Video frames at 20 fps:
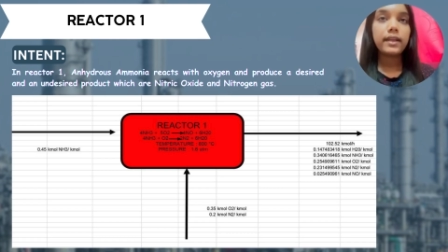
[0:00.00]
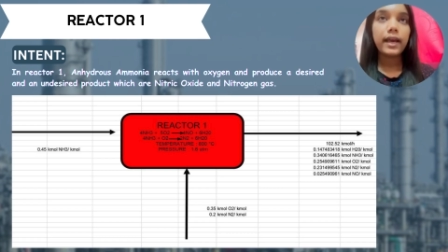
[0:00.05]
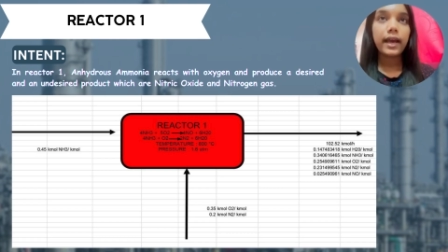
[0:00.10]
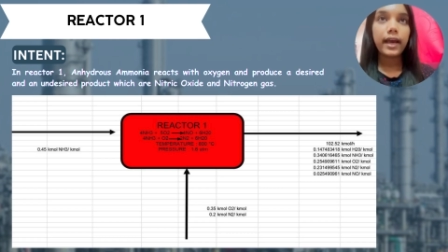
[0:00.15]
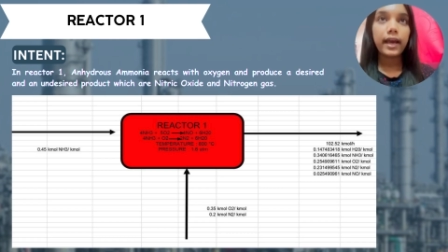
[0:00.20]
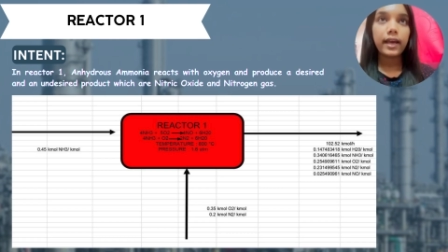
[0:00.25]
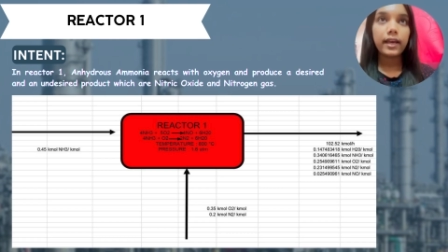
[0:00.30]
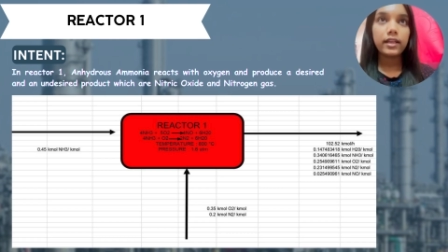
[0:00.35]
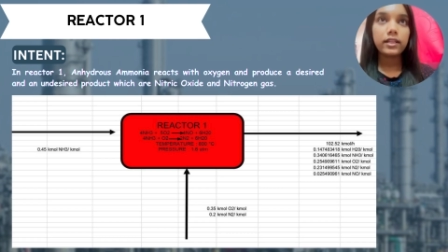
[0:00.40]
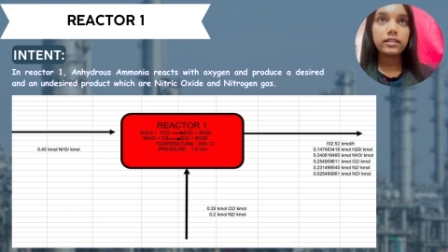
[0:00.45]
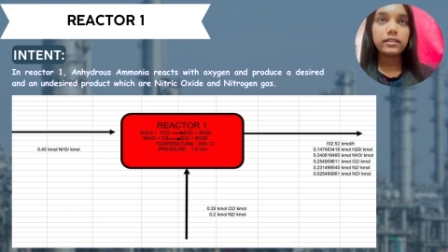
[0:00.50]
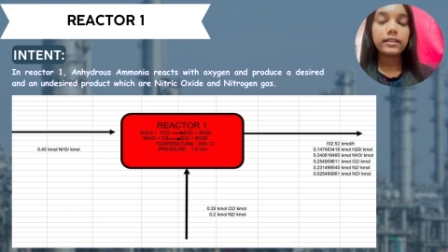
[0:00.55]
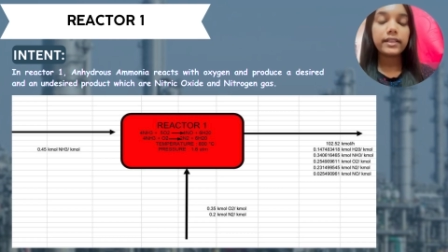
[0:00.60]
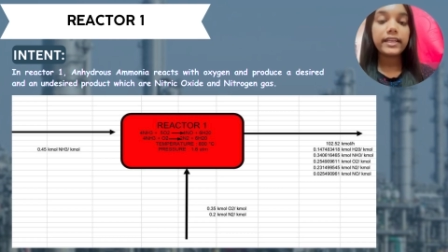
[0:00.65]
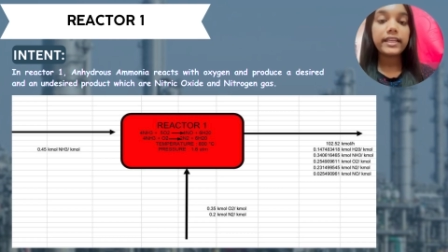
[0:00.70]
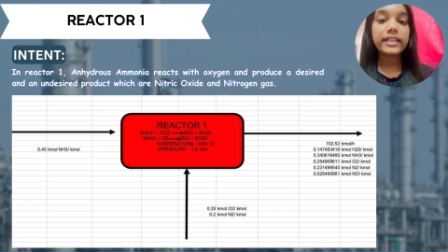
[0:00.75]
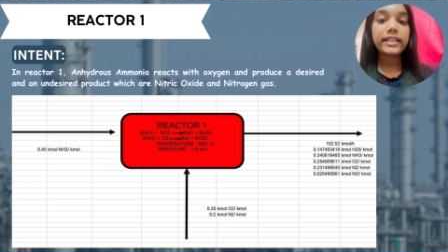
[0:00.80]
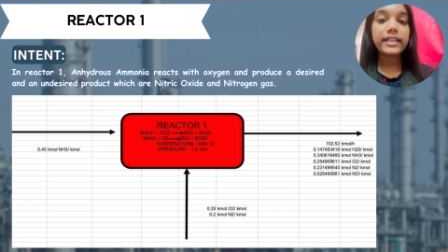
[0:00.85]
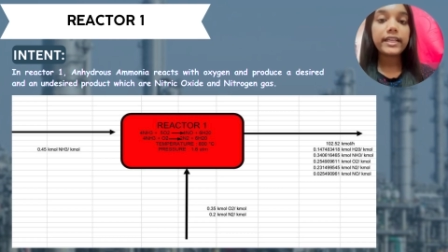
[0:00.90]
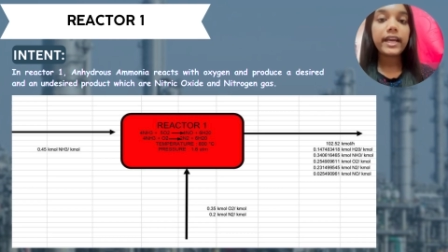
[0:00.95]
And
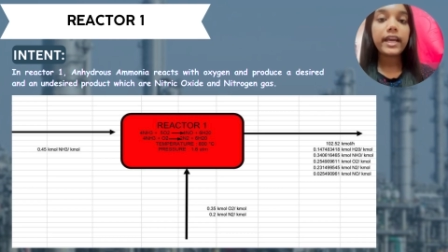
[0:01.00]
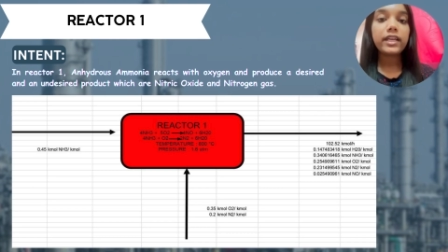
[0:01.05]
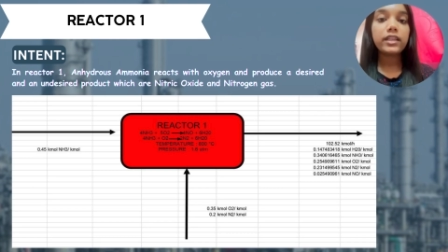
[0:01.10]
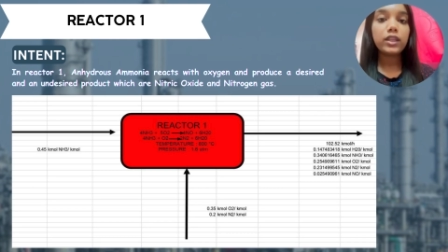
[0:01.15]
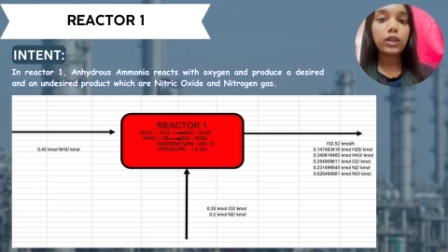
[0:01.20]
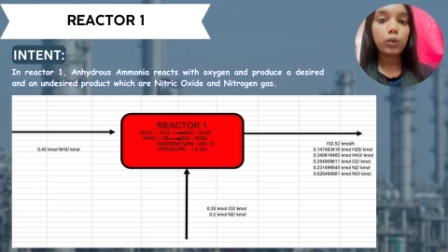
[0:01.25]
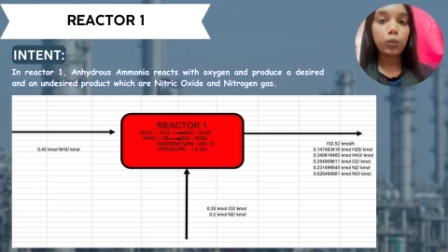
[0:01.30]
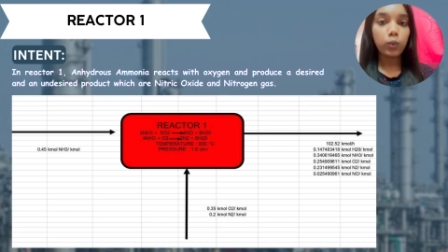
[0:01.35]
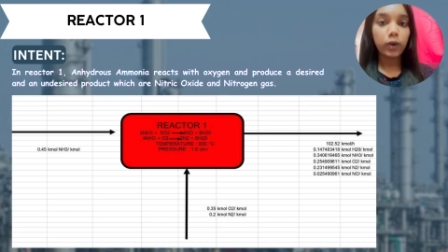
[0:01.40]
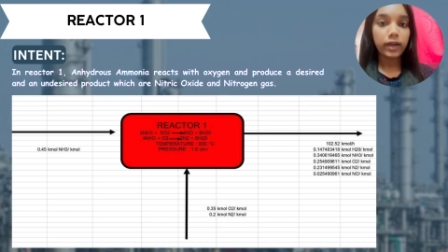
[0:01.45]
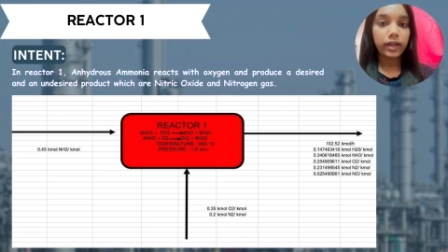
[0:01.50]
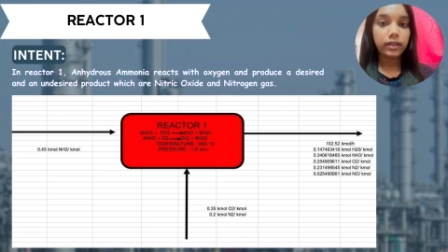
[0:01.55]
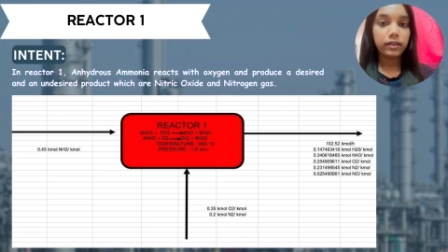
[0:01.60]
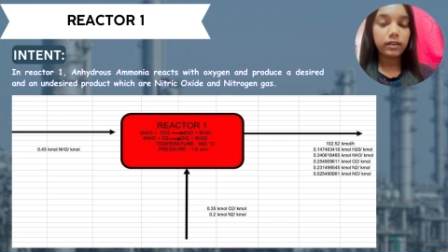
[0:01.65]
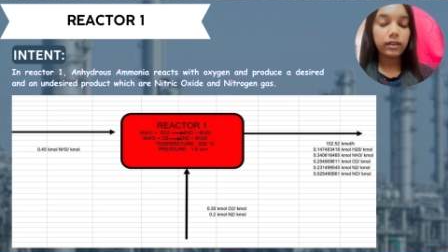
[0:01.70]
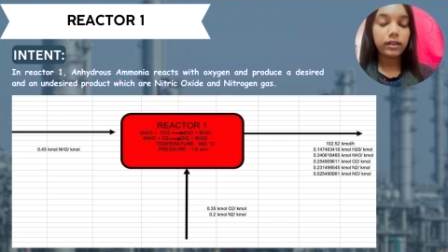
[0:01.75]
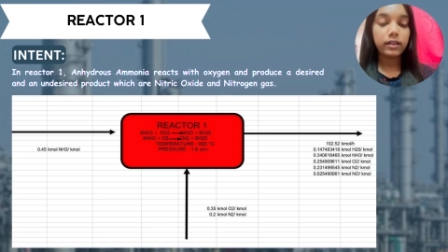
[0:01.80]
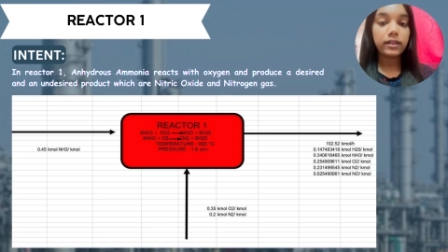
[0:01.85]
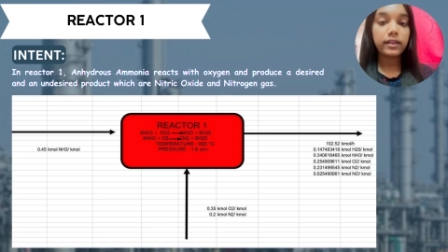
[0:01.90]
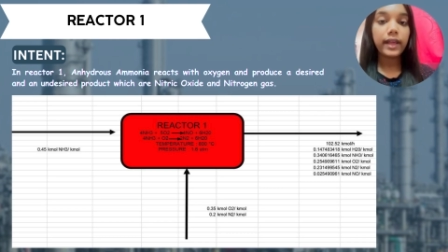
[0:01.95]
in reactor 1,
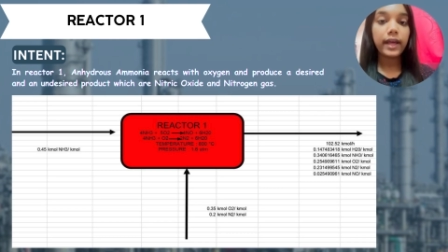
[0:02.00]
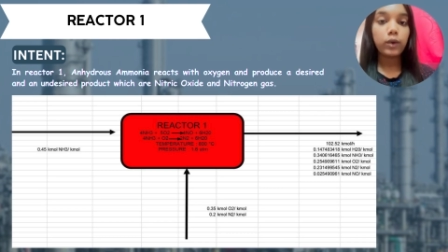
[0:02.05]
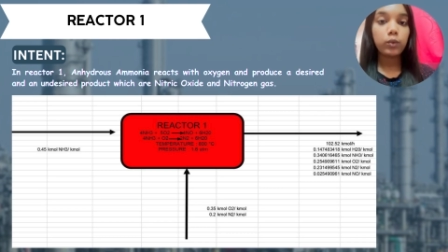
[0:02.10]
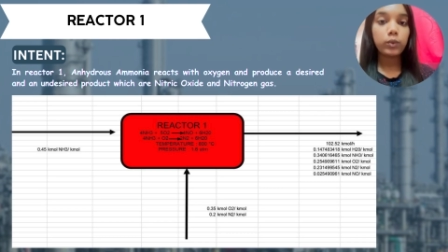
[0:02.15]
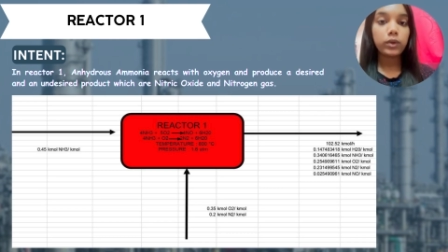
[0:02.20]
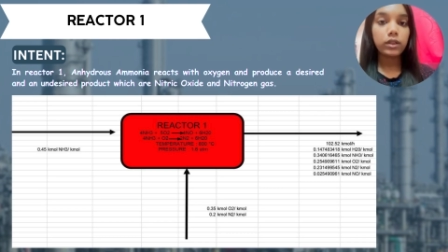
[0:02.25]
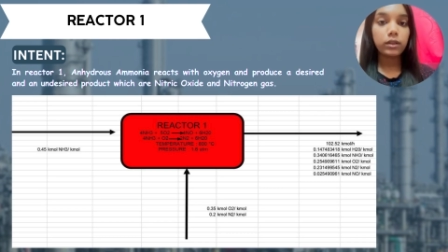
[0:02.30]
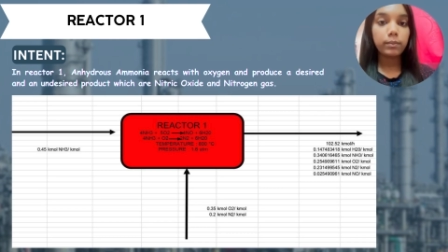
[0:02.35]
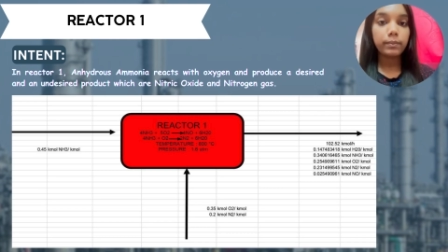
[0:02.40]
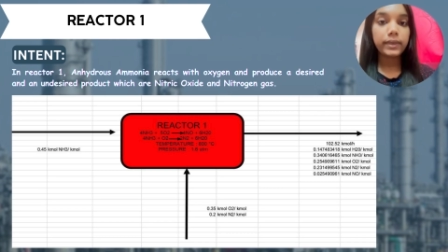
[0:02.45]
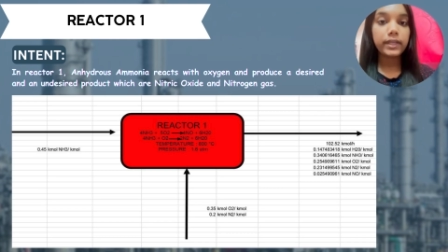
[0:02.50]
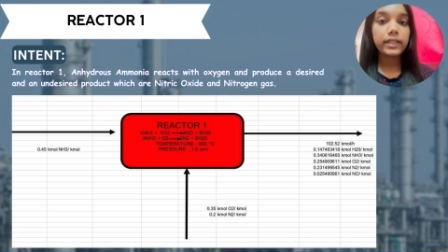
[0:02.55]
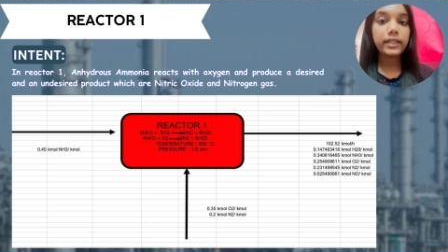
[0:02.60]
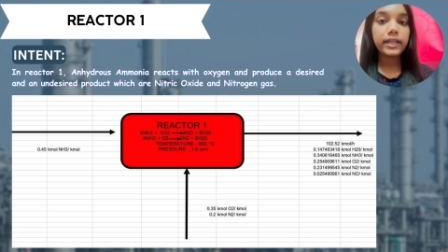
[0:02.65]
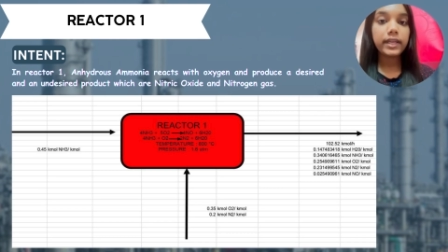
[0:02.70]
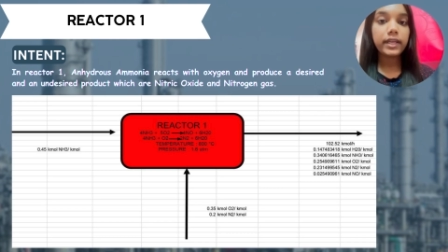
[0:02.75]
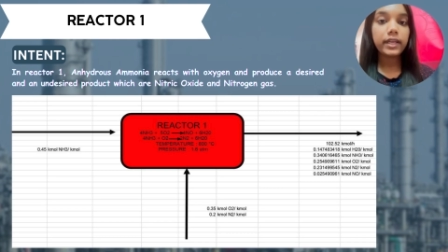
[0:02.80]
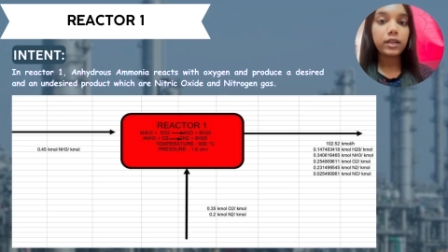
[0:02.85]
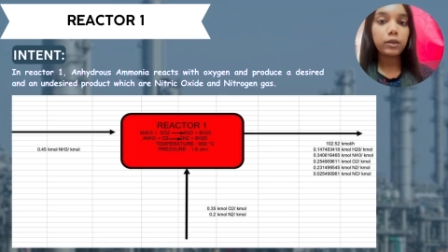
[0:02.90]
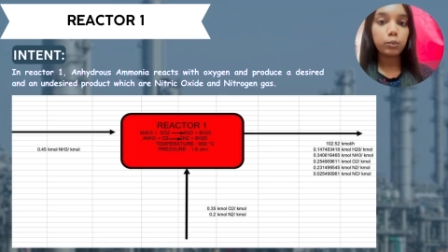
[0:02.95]
there will be 3
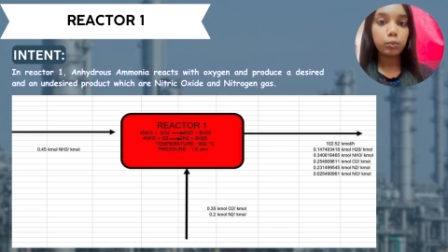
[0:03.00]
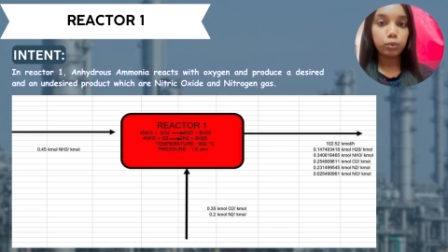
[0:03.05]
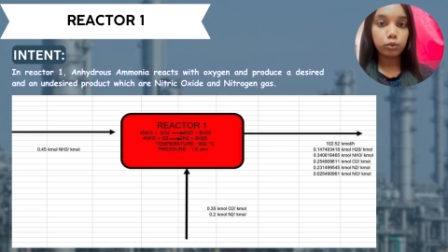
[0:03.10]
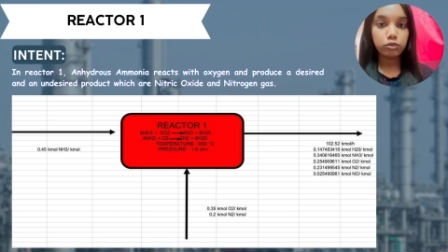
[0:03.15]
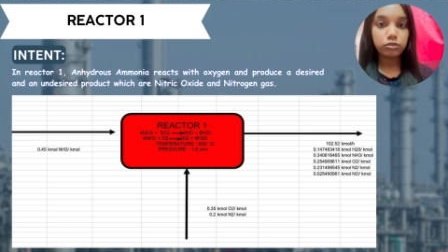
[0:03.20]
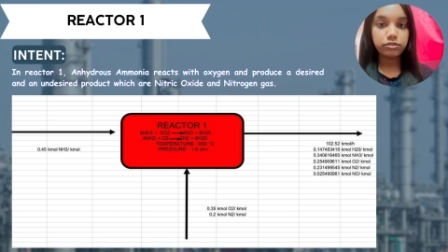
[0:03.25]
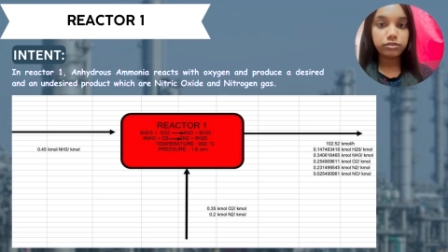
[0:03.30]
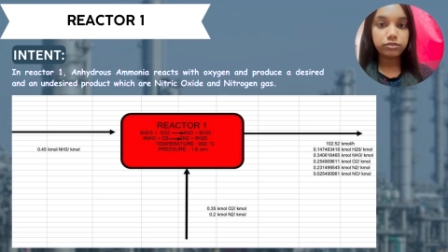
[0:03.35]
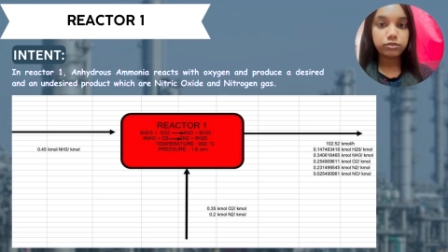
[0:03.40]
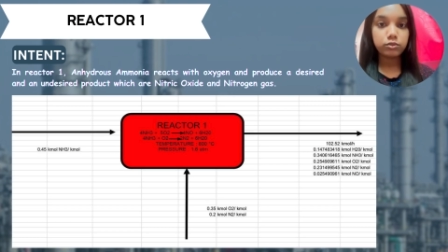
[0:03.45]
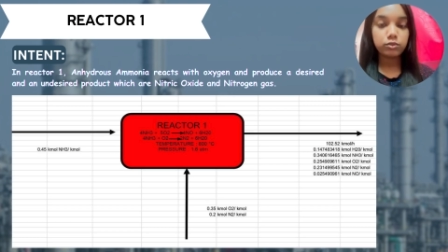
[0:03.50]
inputs,